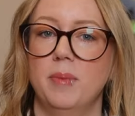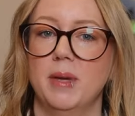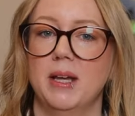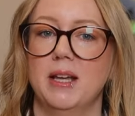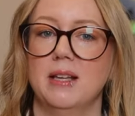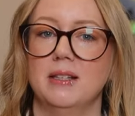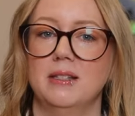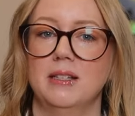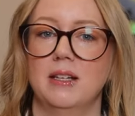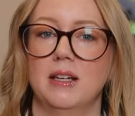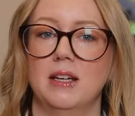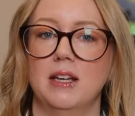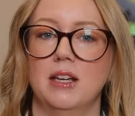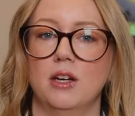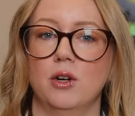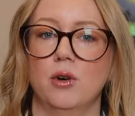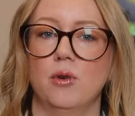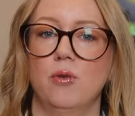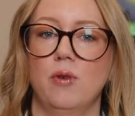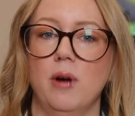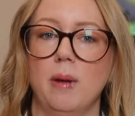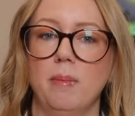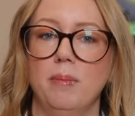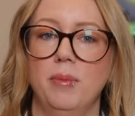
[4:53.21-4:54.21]
because it can
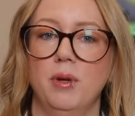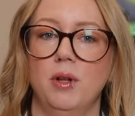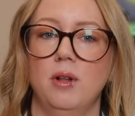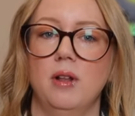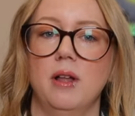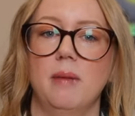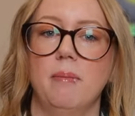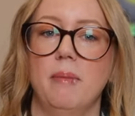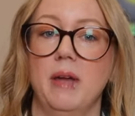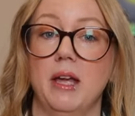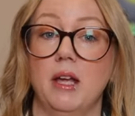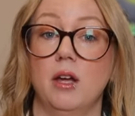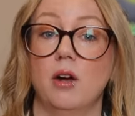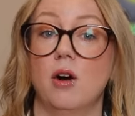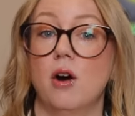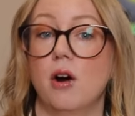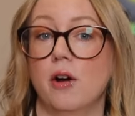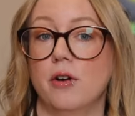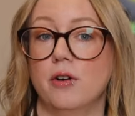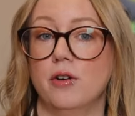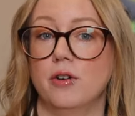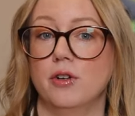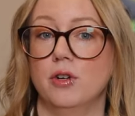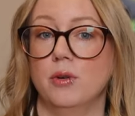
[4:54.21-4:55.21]
crumple and make it
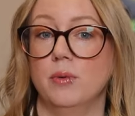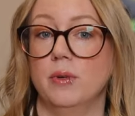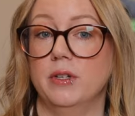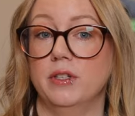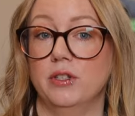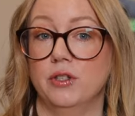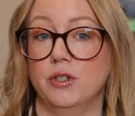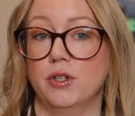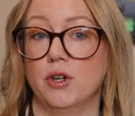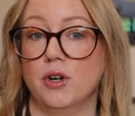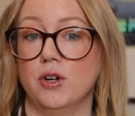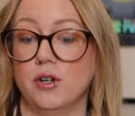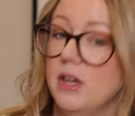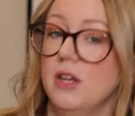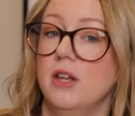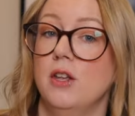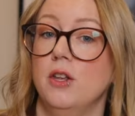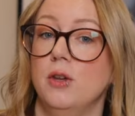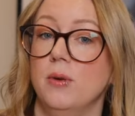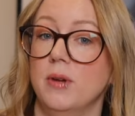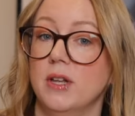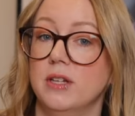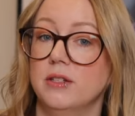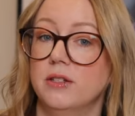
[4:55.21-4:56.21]
harder to insert.
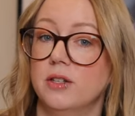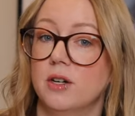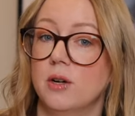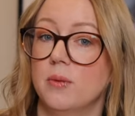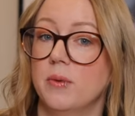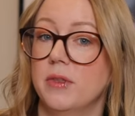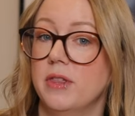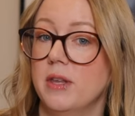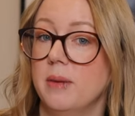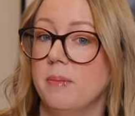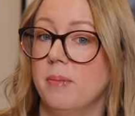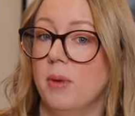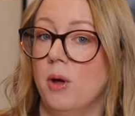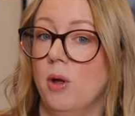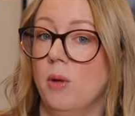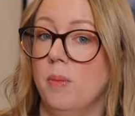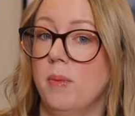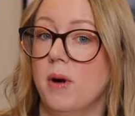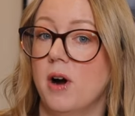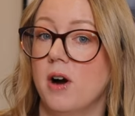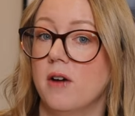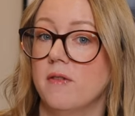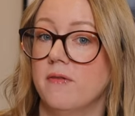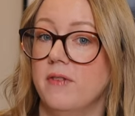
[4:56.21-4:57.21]
You insert with the bowl
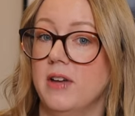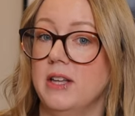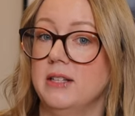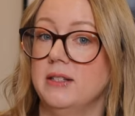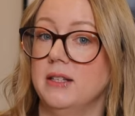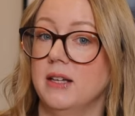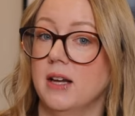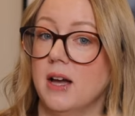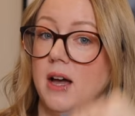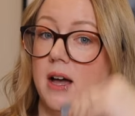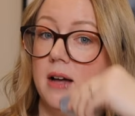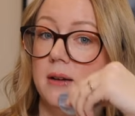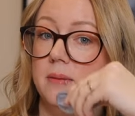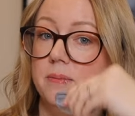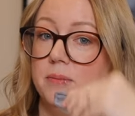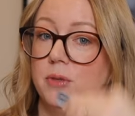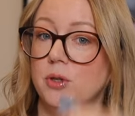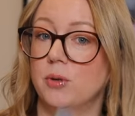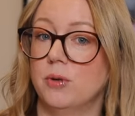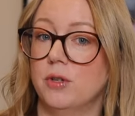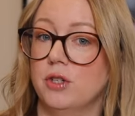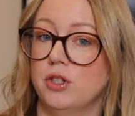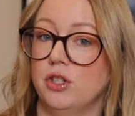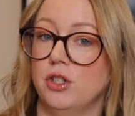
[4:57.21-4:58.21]
part facing up
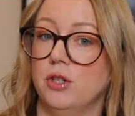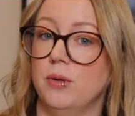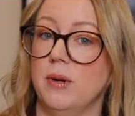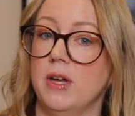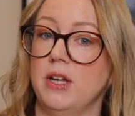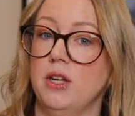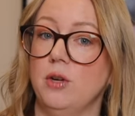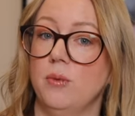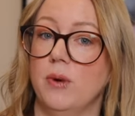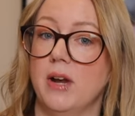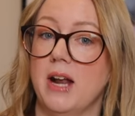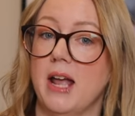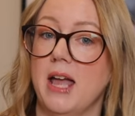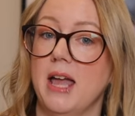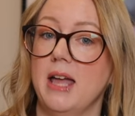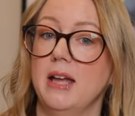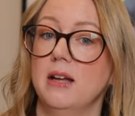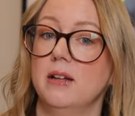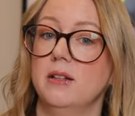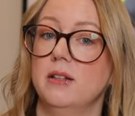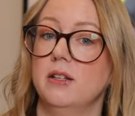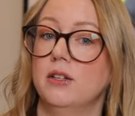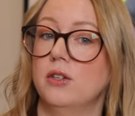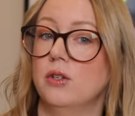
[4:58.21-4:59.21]
towards you and you wanna
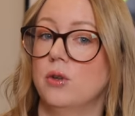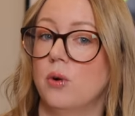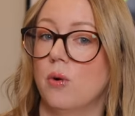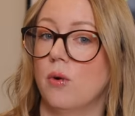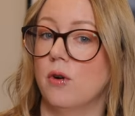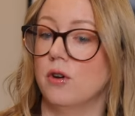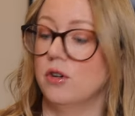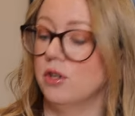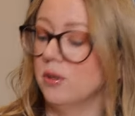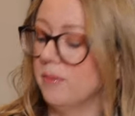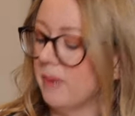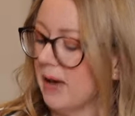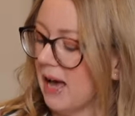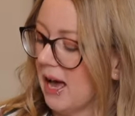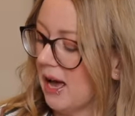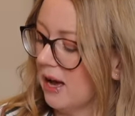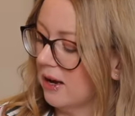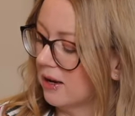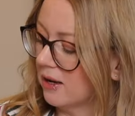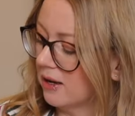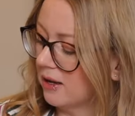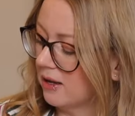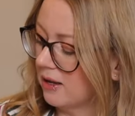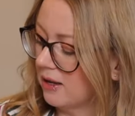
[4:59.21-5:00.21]
angle it towards your
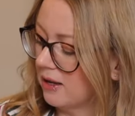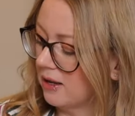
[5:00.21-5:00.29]
back.